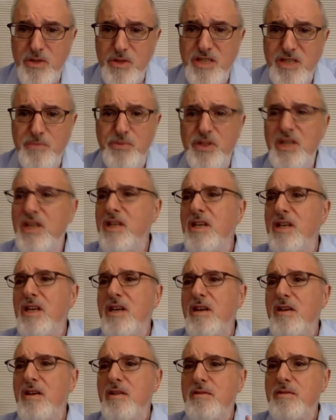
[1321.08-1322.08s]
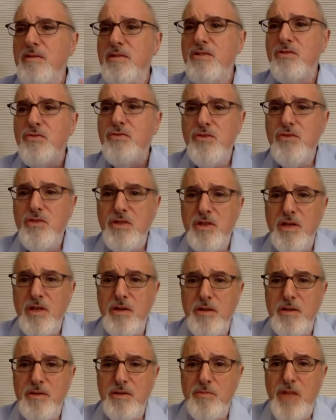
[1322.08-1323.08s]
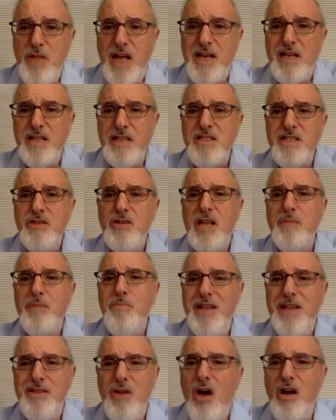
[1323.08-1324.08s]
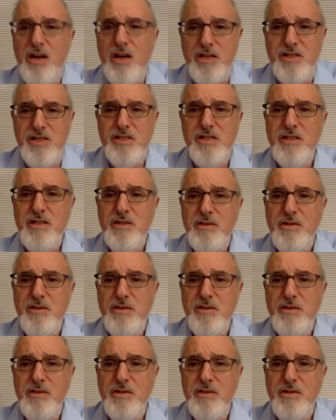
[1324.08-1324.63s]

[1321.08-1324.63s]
We're simply like considered like pet dogs.